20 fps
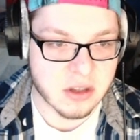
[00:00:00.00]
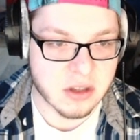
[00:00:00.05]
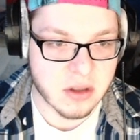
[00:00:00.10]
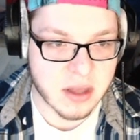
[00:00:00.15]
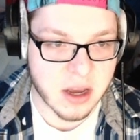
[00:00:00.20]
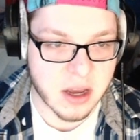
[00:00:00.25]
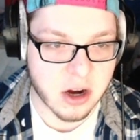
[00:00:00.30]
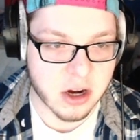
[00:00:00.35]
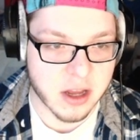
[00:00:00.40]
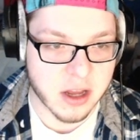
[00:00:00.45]
so
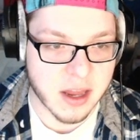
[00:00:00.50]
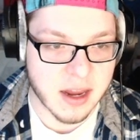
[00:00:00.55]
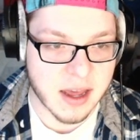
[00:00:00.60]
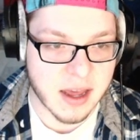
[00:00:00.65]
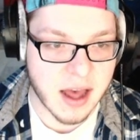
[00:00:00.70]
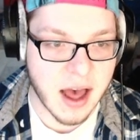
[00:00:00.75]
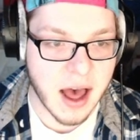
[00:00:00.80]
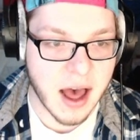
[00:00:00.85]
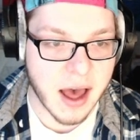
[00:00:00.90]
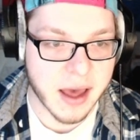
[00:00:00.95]
they are
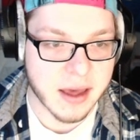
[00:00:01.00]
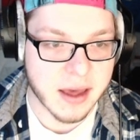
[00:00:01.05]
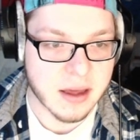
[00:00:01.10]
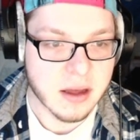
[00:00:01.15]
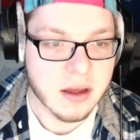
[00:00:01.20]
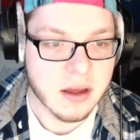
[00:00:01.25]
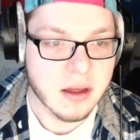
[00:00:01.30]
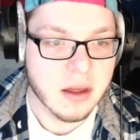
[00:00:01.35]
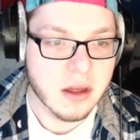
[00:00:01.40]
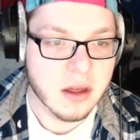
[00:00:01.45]

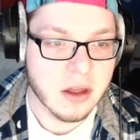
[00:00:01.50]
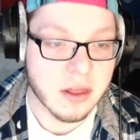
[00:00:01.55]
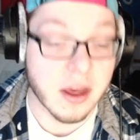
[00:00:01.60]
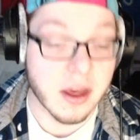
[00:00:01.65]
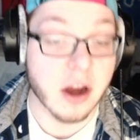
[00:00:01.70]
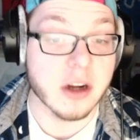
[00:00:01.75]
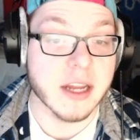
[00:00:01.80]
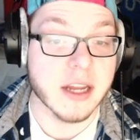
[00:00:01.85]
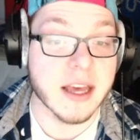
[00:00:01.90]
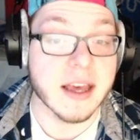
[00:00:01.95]

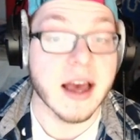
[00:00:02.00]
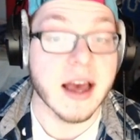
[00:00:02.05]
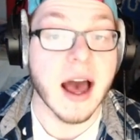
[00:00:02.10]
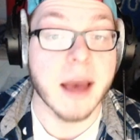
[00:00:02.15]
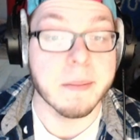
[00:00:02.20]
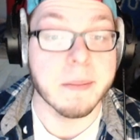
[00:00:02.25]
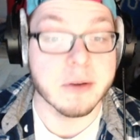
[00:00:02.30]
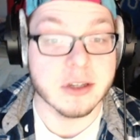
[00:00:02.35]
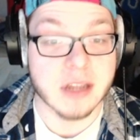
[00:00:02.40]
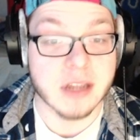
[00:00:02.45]
taking high
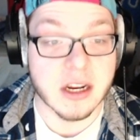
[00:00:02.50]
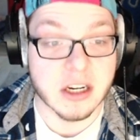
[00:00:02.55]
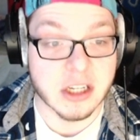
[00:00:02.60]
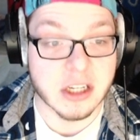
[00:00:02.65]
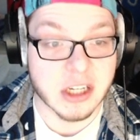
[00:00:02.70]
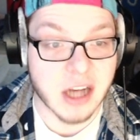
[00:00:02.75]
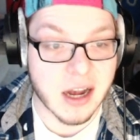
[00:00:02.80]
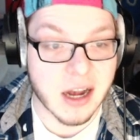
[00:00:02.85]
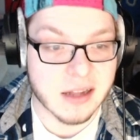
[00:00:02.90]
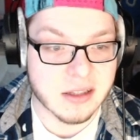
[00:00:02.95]
percentage
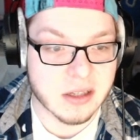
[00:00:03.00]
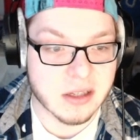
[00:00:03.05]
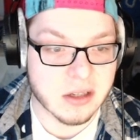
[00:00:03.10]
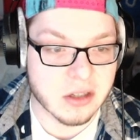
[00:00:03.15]
shots.